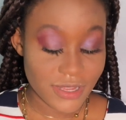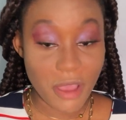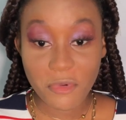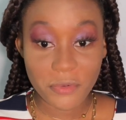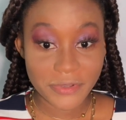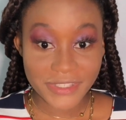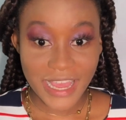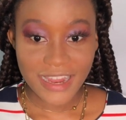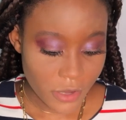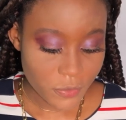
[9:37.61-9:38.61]
I'm almost
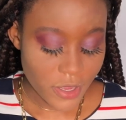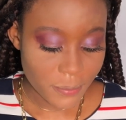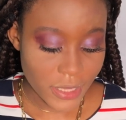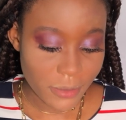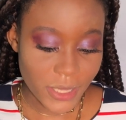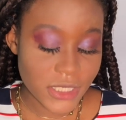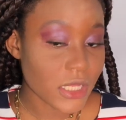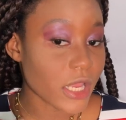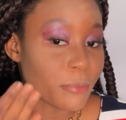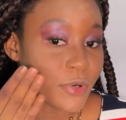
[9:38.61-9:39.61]
done. How do I apply blush
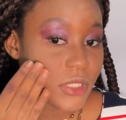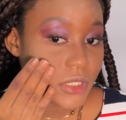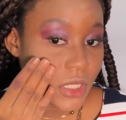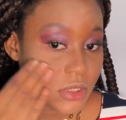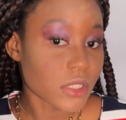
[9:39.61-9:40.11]
like a princess?